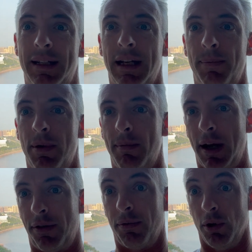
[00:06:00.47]
deep in my
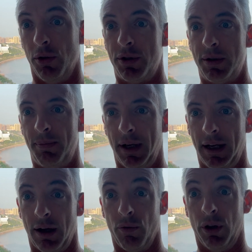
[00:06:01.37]
throat spit,
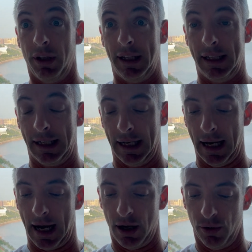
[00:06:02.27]
I really need to get
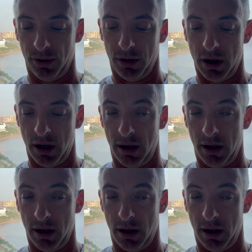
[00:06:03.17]
out,